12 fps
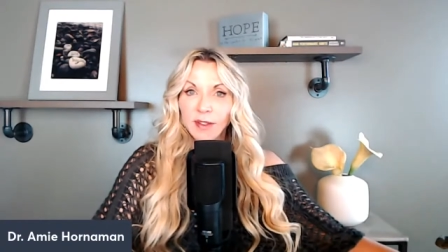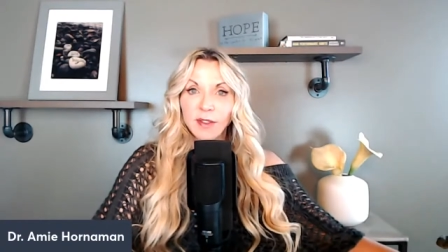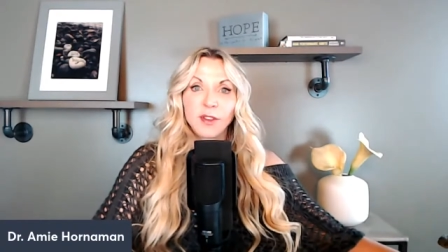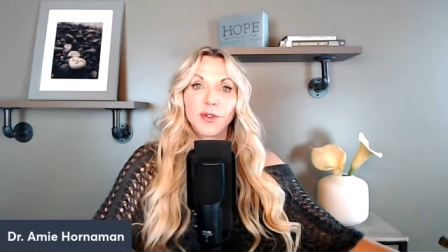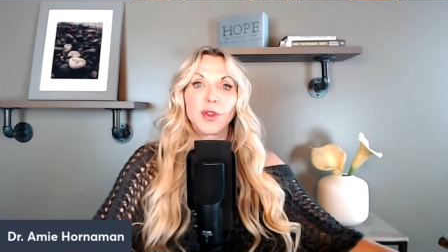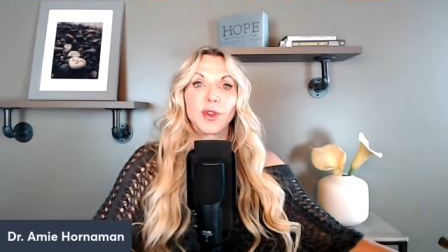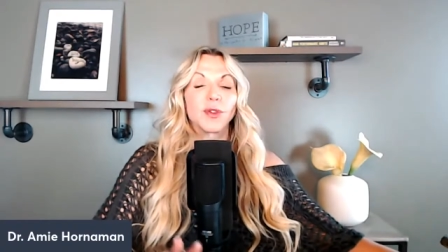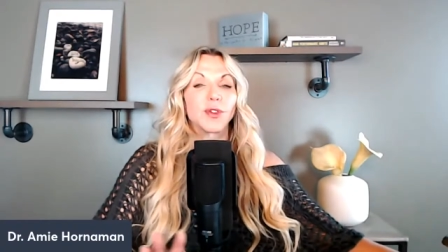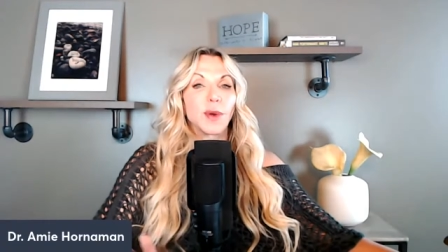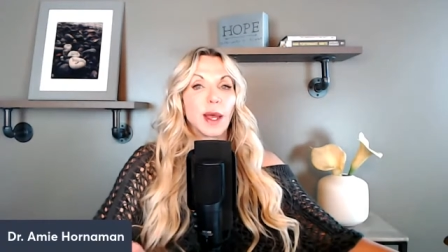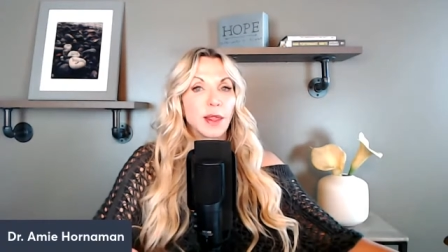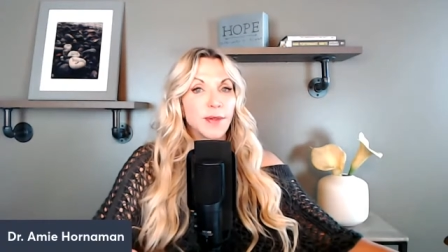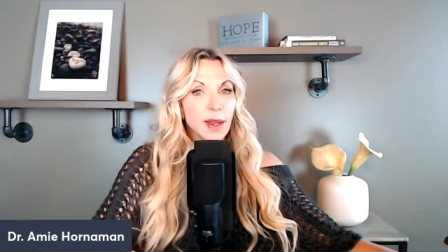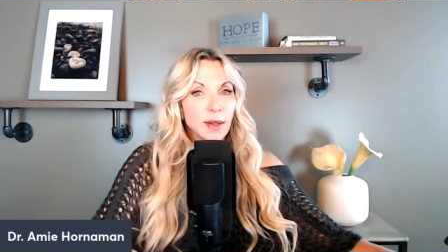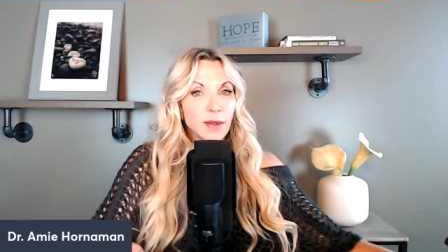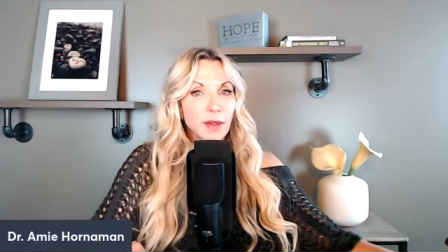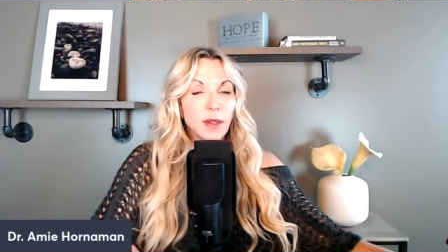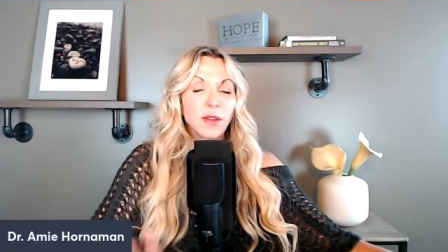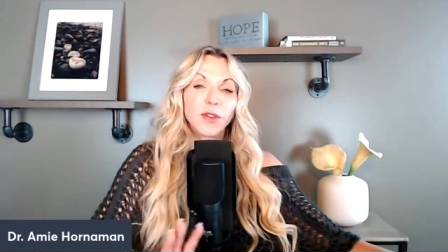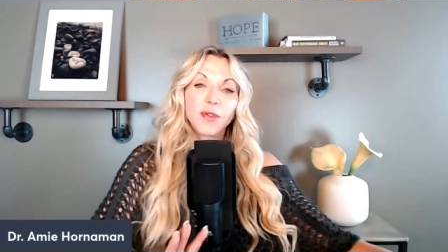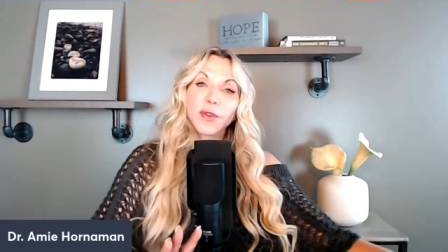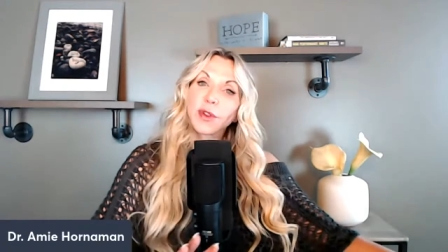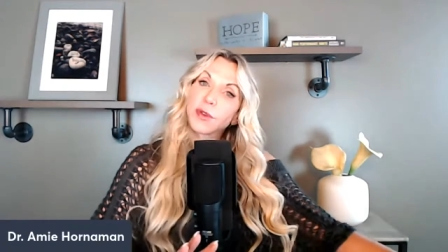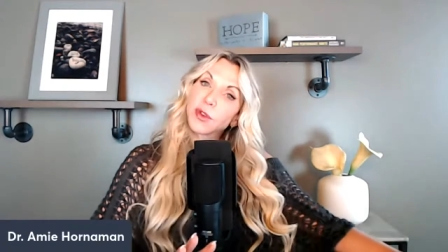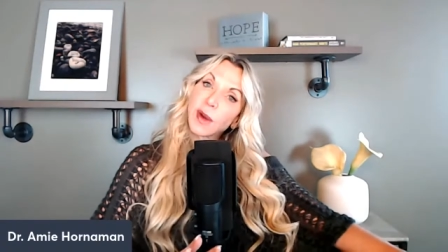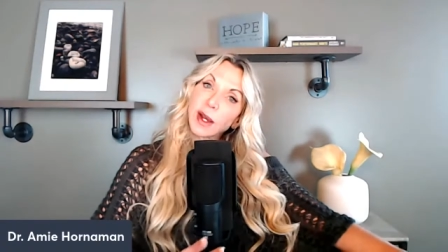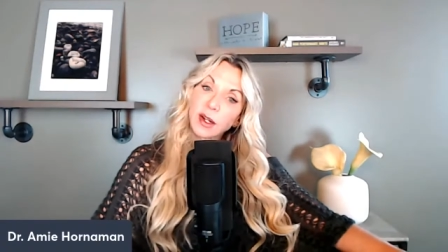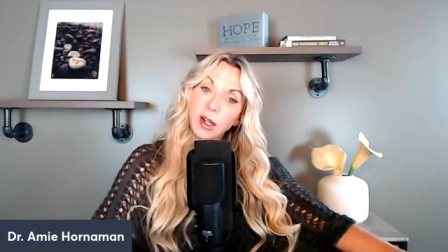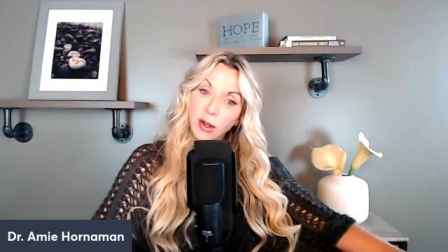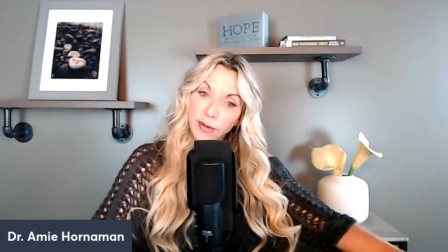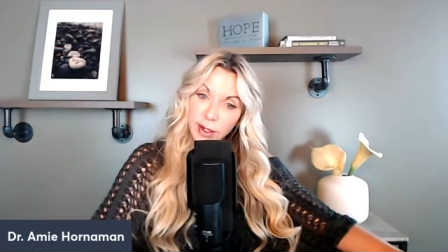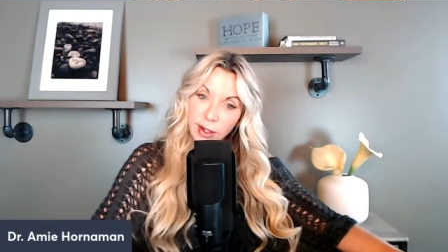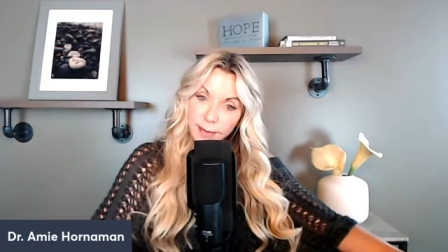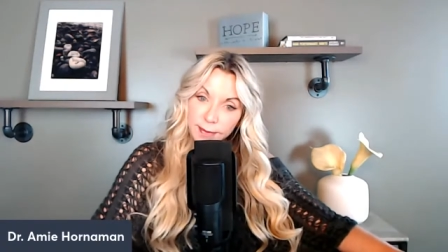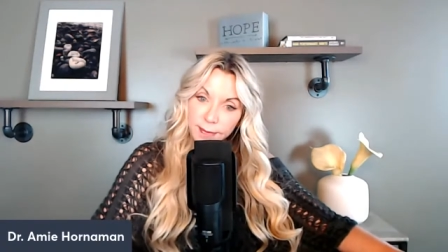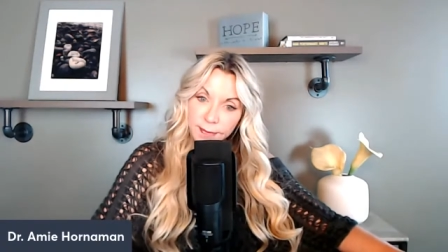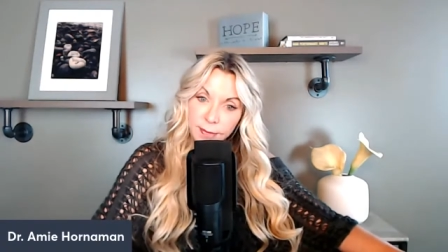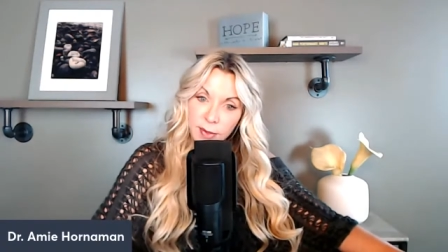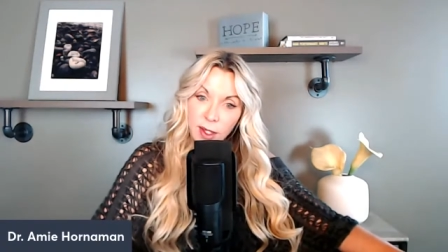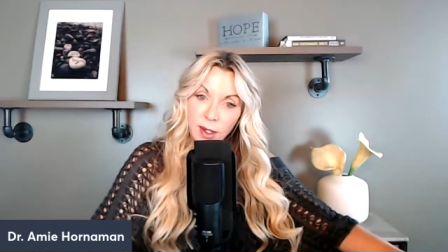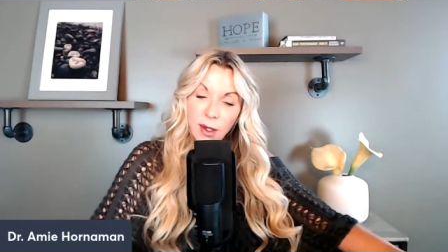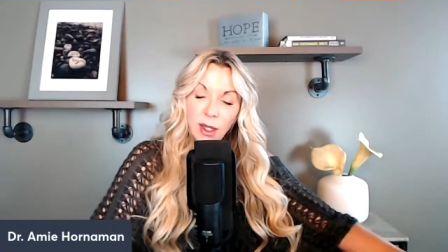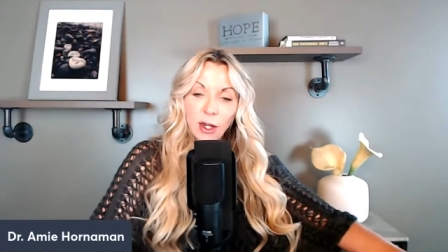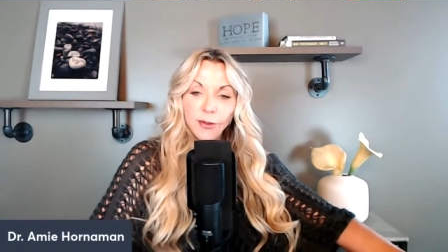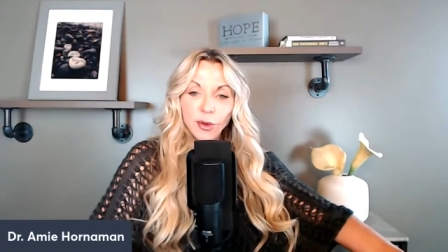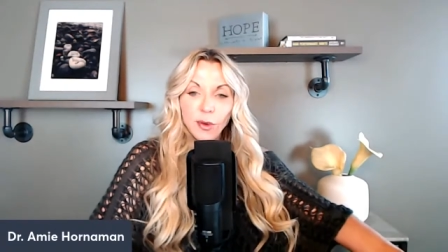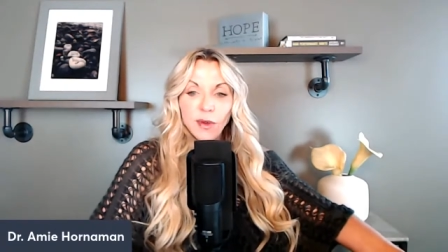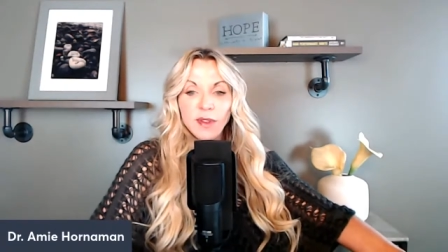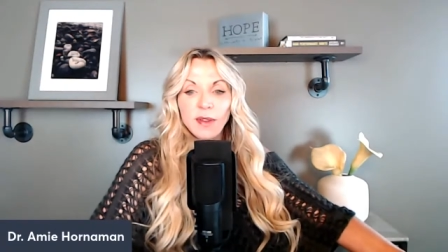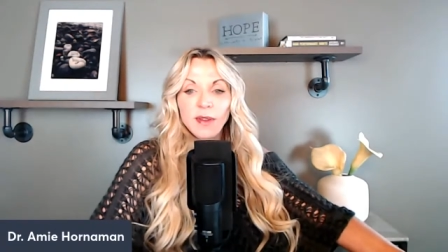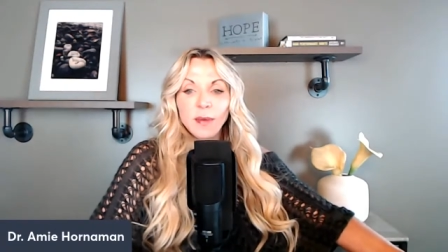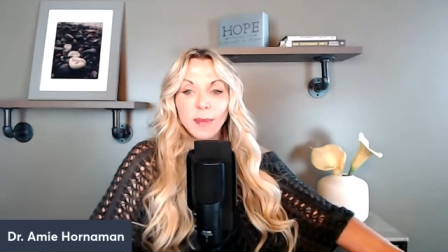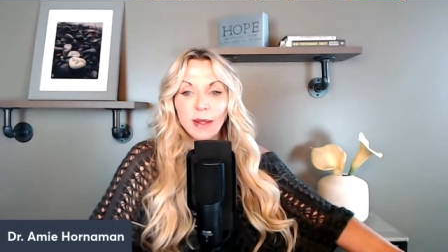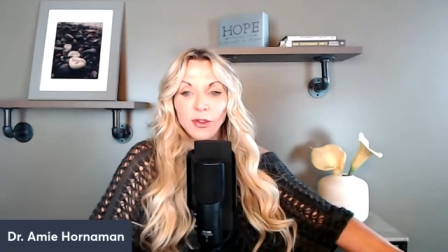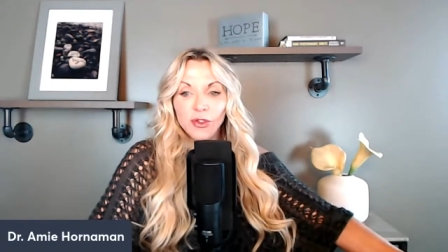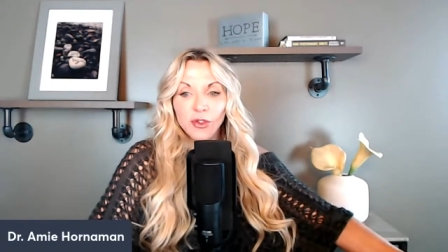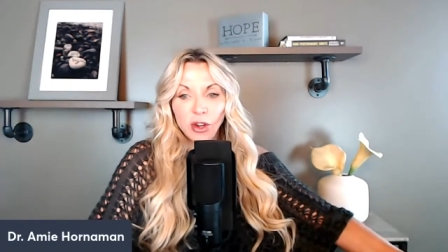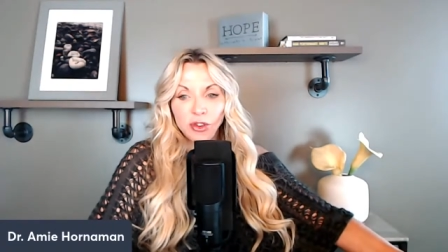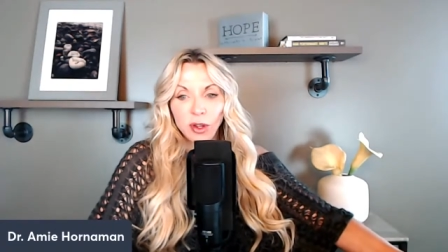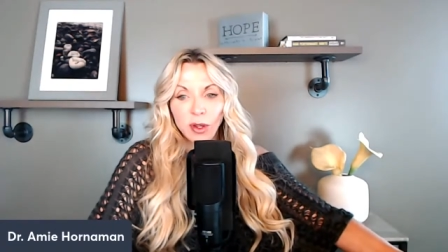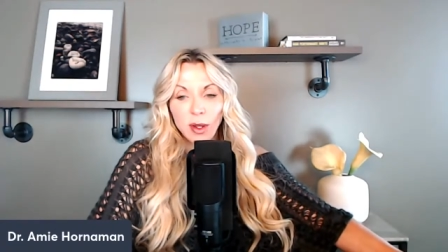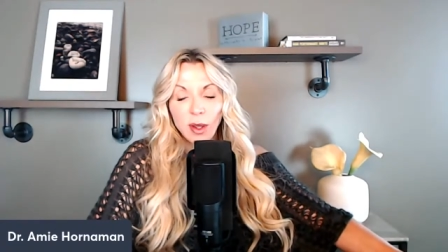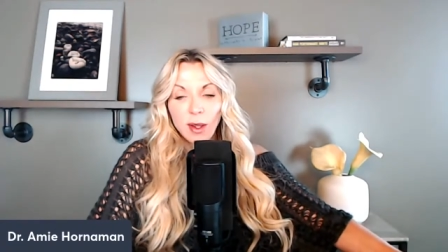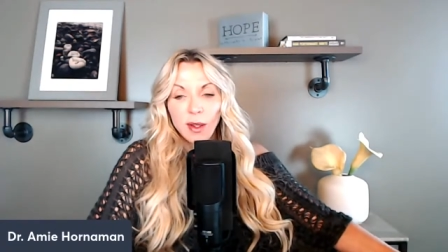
This is for those who had the vaccine, this is for those who had COVID. Influences menstruation.